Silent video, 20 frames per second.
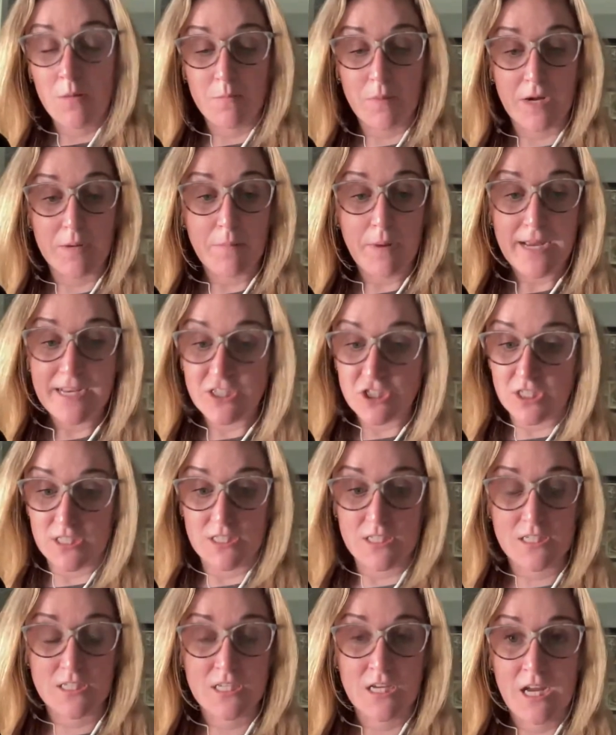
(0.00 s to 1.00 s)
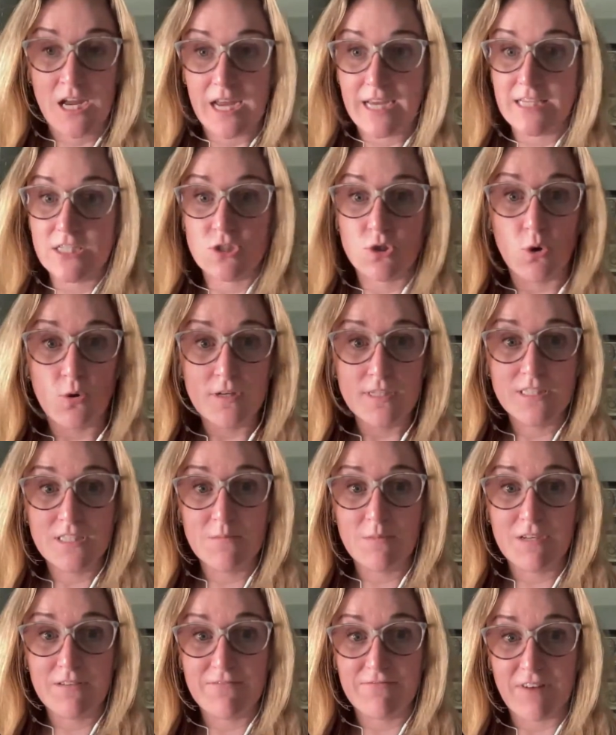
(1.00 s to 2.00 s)
but patience. He's going to
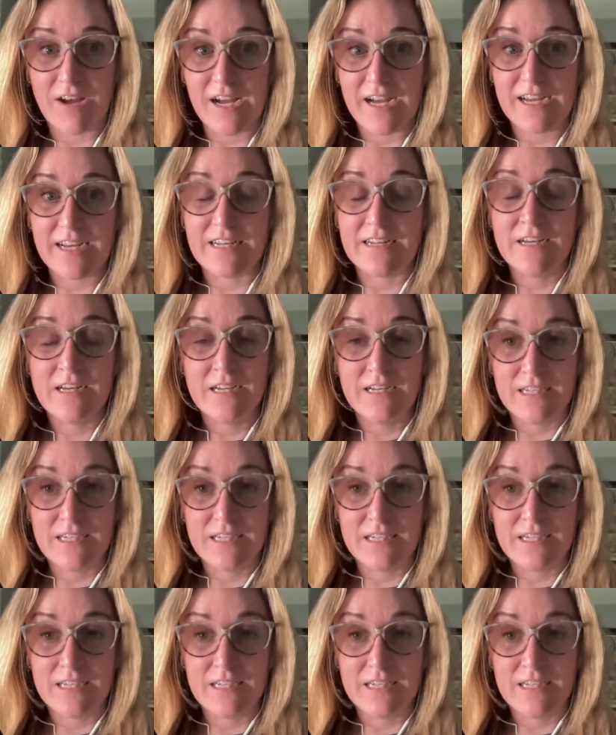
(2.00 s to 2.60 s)
be fine.